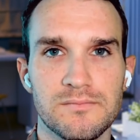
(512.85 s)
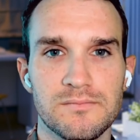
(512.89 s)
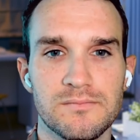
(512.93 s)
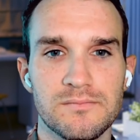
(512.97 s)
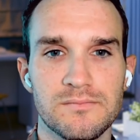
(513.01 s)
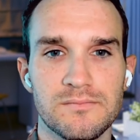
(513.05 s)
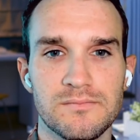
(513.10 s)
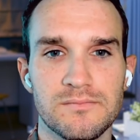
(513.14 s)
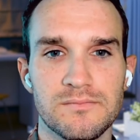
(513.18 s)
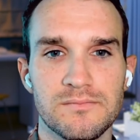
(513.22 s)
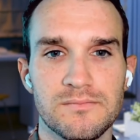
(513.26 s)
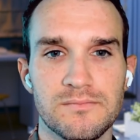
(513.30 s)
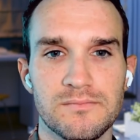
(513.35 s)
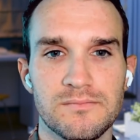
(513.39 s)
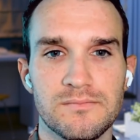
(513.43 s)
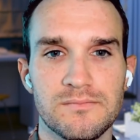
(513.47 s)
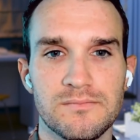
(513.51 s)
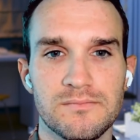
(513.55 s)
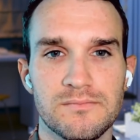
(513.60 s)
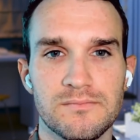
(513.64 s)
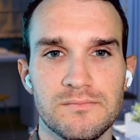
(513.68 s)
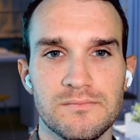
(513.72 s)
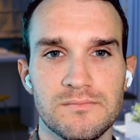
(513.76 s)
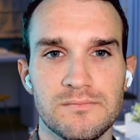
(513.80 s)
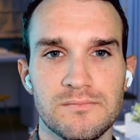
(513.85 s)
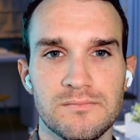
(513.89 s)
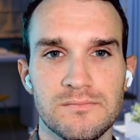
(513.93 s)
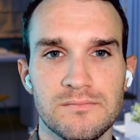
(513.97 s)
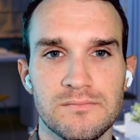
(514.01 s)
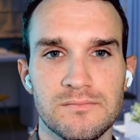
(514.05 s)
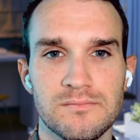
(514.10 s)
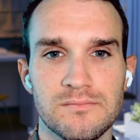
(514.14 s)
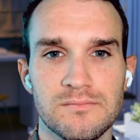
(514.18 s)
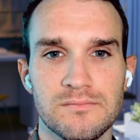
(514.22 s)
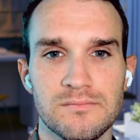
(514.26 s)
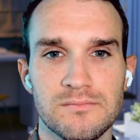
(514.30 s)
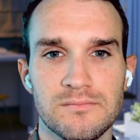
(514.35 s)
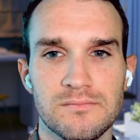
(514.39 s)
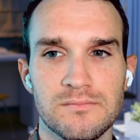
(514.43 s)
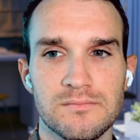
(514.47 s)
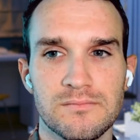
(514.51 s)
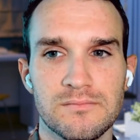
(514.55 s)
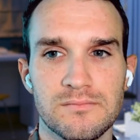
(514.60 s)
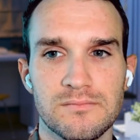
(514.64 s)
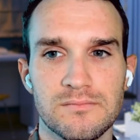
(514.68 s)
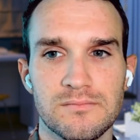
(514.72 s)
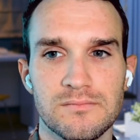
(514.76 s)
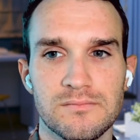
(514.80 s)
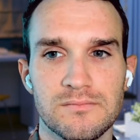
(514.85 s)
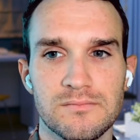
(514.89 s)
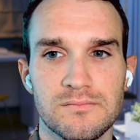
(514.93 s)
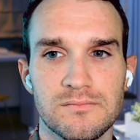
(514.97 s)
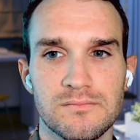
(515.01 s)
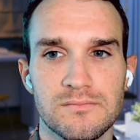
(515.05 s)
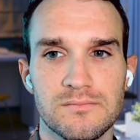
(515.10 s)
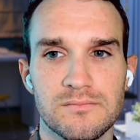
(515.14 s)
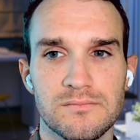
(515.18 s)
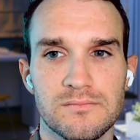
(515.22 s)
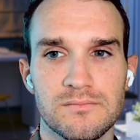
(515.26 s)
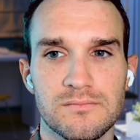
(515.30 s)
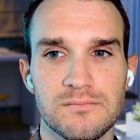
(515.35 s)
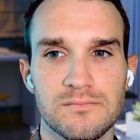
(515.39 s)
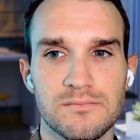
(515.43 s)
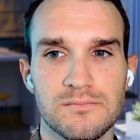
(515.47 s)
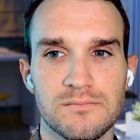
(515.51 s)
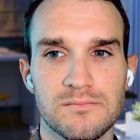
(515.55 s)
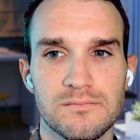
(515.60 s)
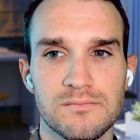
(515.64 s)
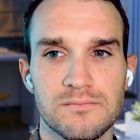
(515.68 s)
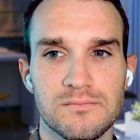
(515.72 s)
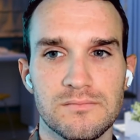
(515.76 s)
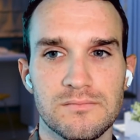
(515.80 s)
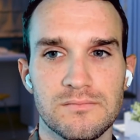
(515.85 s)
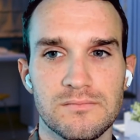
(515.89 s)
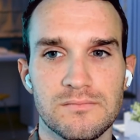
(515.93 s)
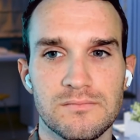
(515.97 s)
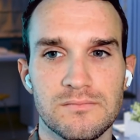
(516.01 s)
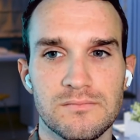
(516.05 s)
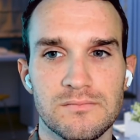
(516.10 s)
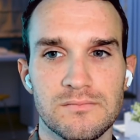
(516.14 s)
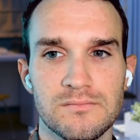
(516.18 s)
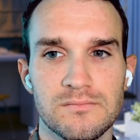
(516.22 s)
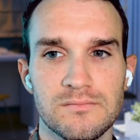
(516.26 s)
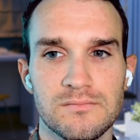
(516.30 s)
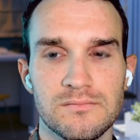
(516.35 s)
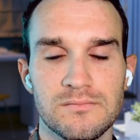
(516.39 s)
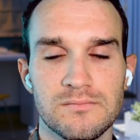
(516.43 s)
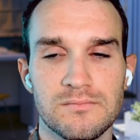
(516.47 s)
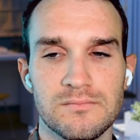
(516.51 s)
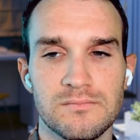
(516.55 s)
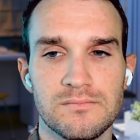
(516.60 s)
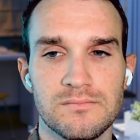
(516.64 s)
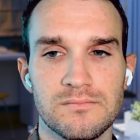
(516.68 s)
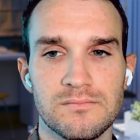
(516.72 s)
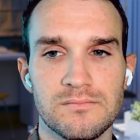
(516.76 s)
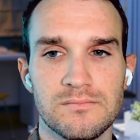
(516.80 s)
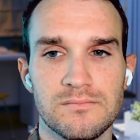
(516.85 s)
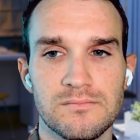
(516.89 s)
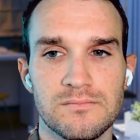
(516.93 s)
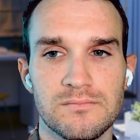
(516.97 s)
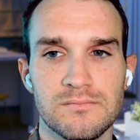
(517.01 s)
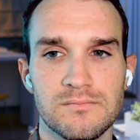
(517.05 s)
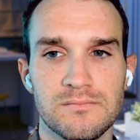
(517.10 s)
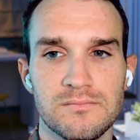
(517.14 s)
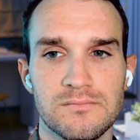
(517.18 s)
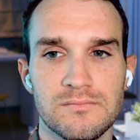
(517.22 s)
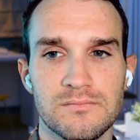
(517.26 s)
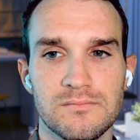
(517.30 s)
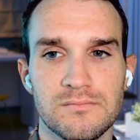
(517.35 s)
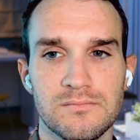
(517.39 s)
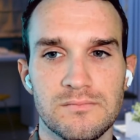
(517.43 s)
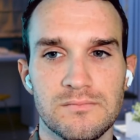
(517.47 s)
This person isn't speaking.